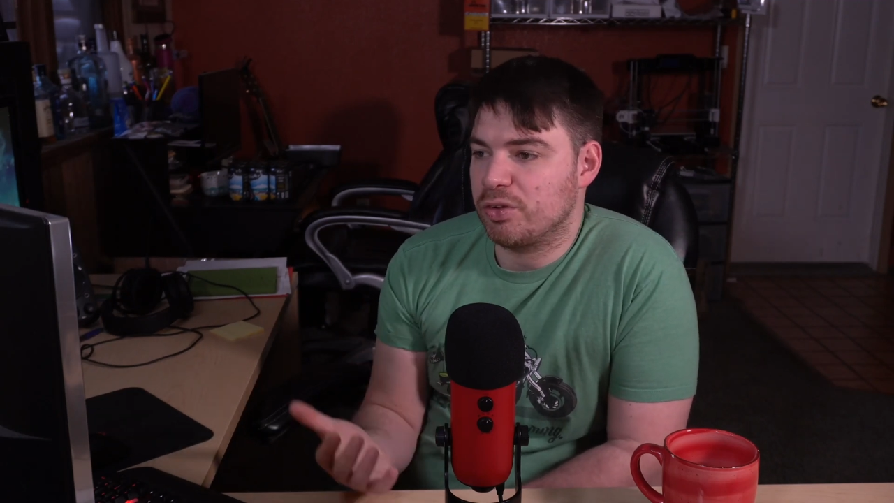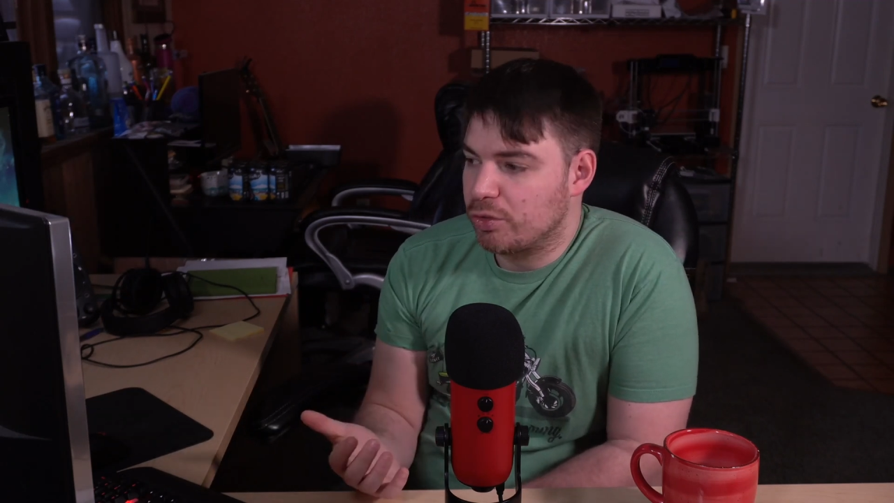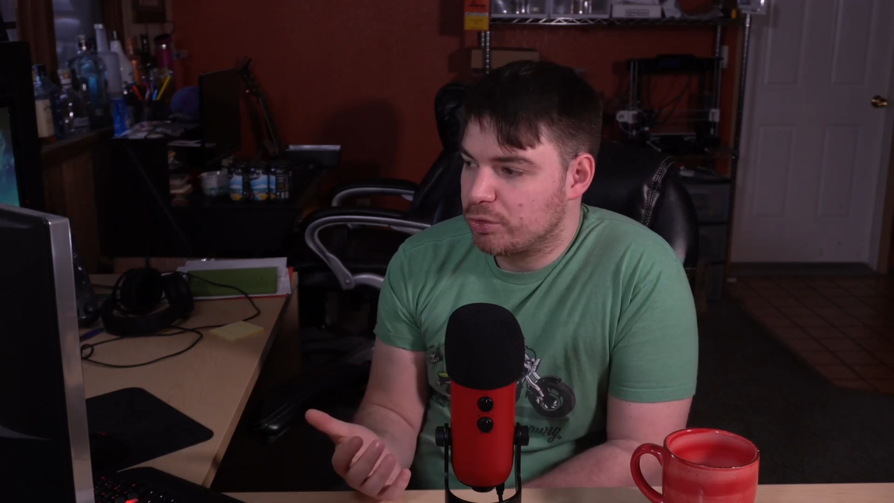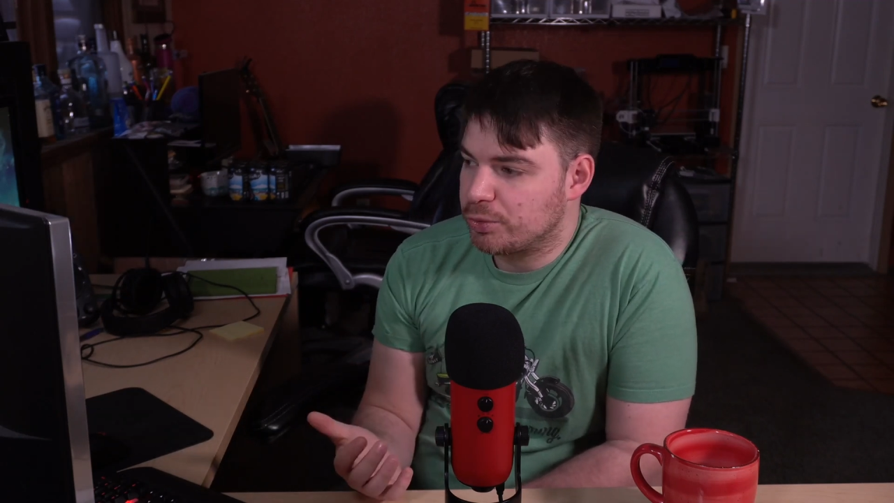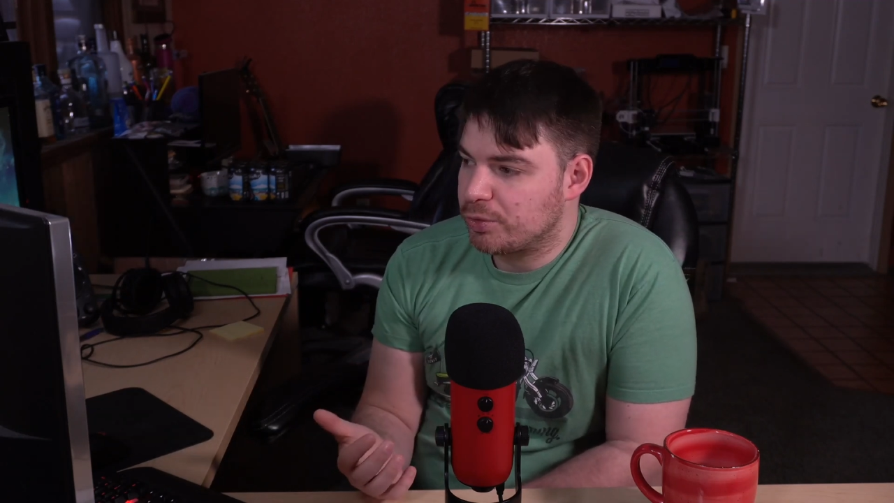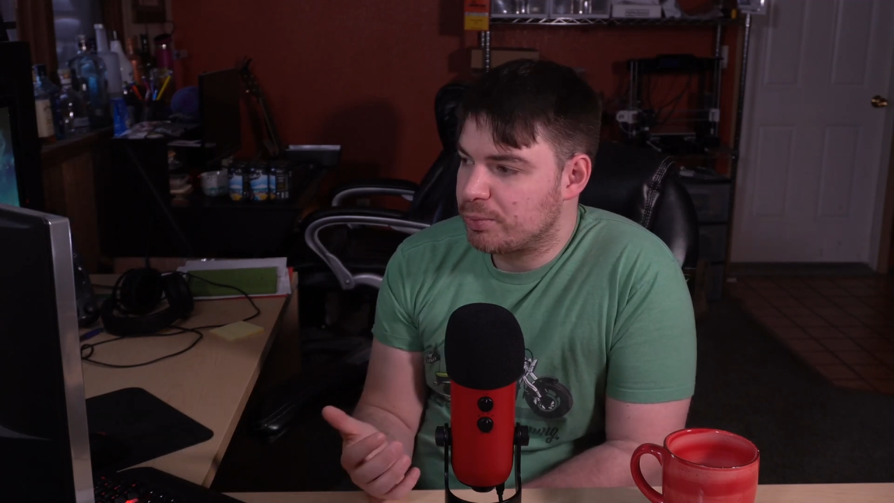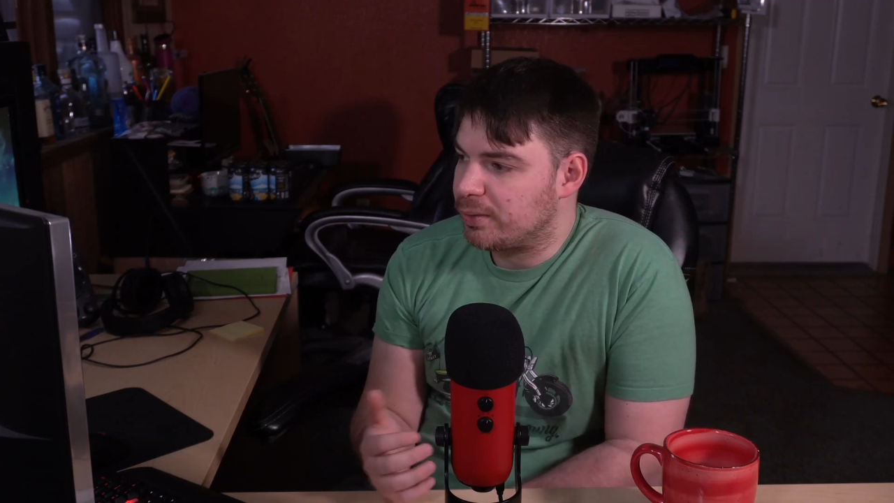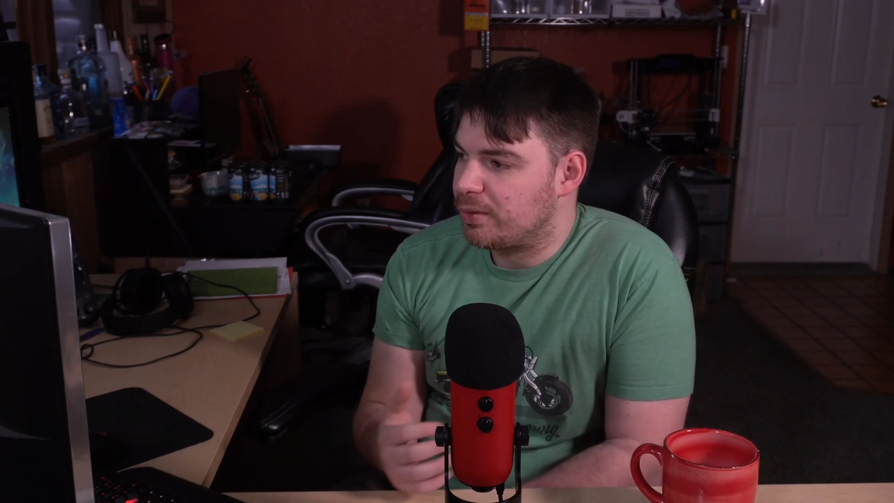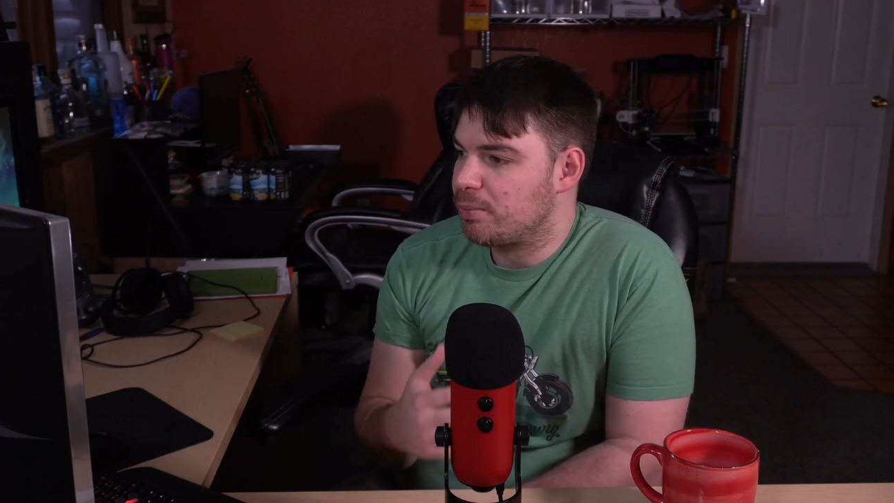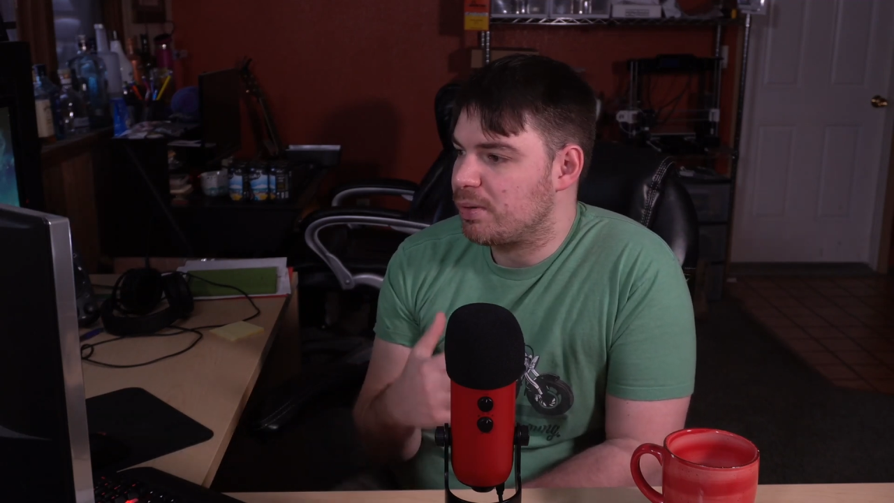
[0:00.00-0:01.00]
social
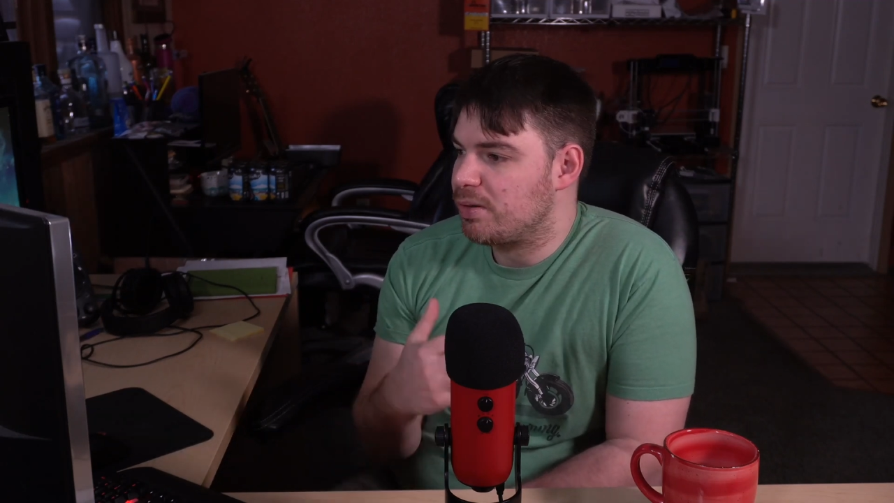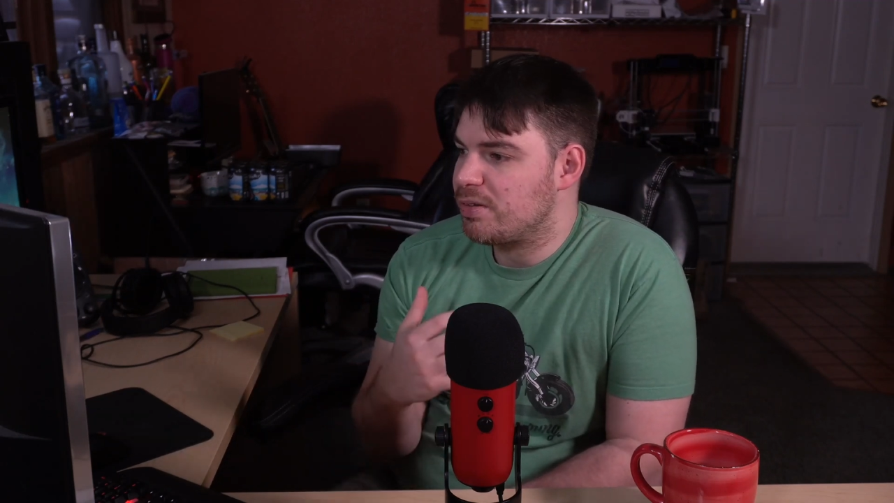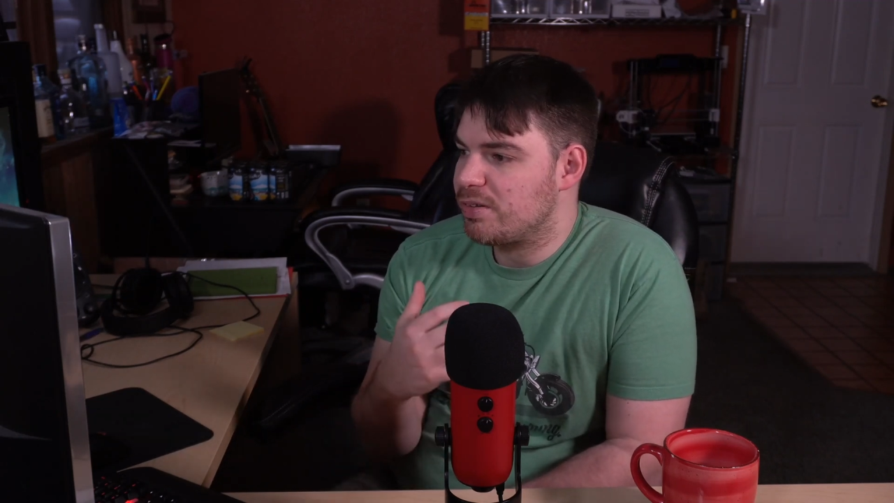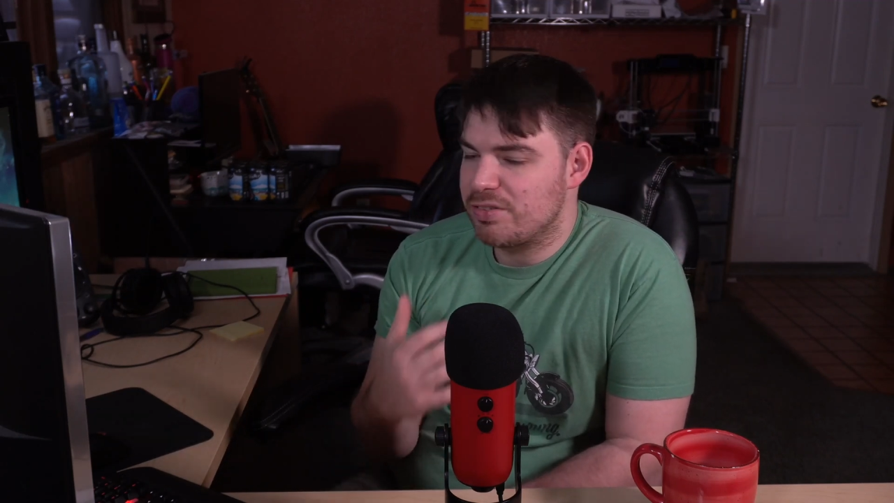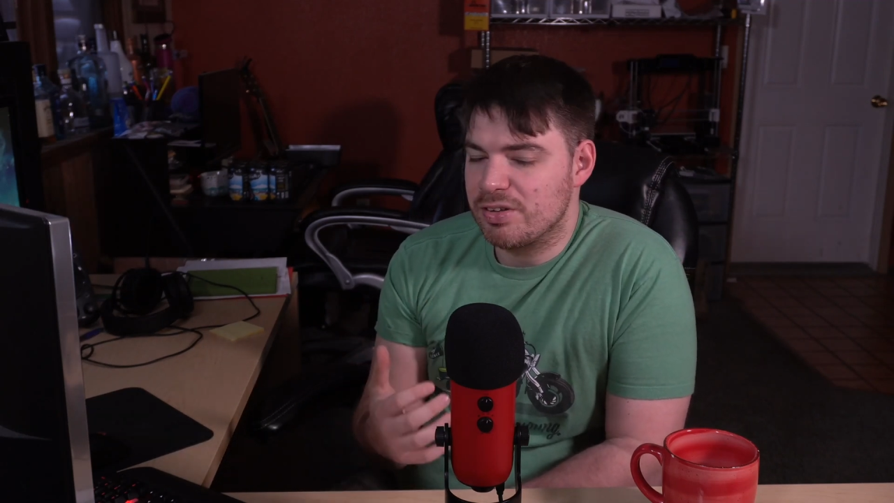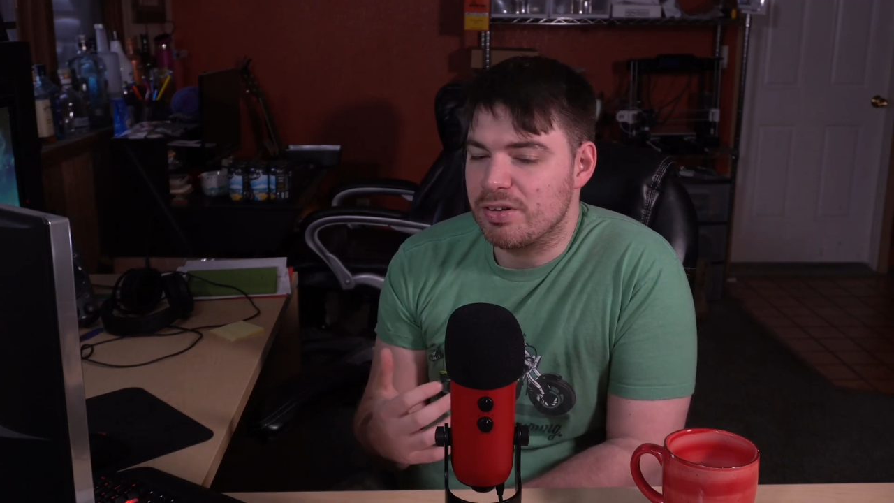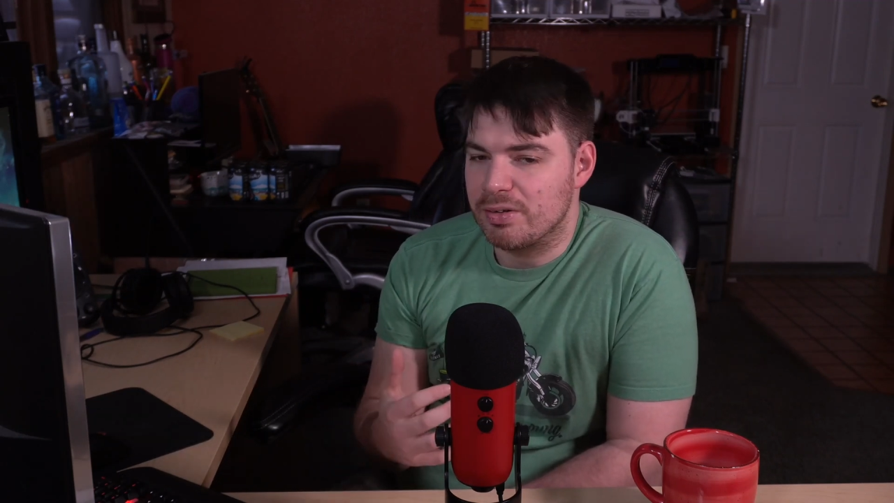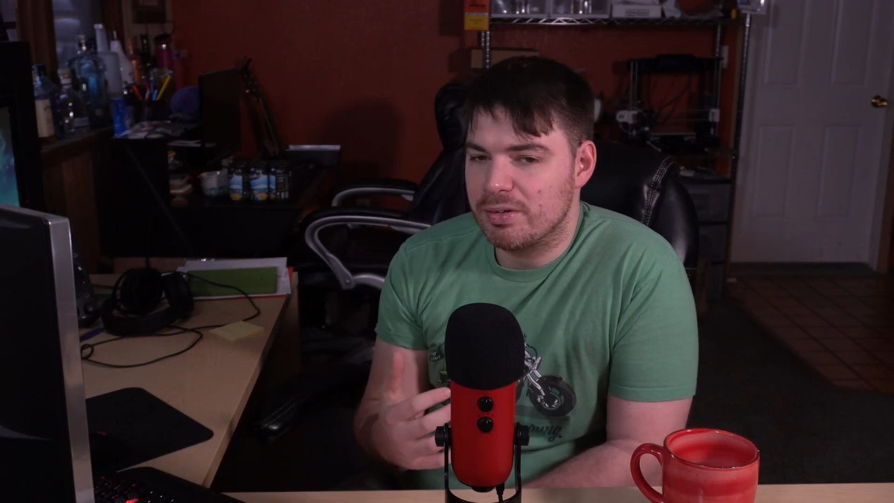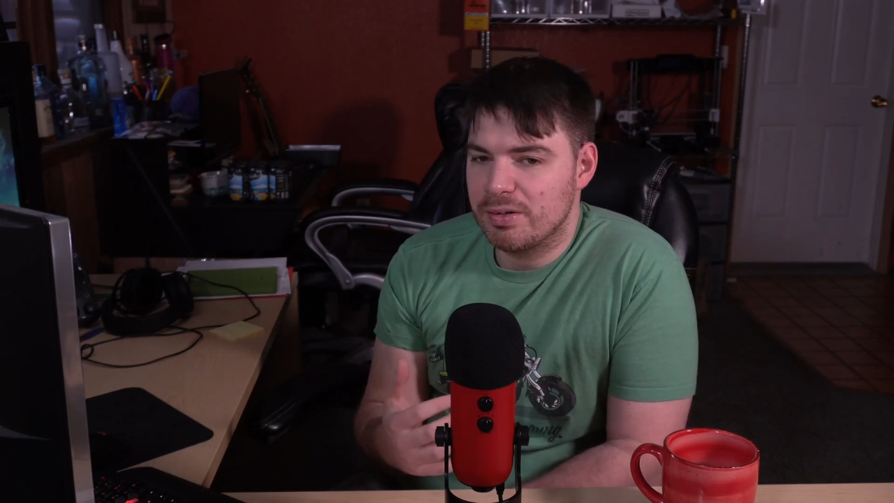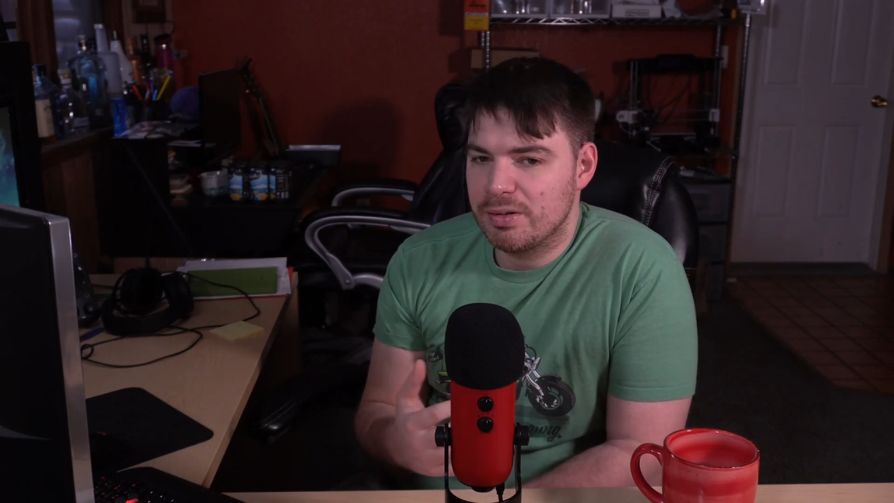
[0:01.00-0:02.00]
experience, but still,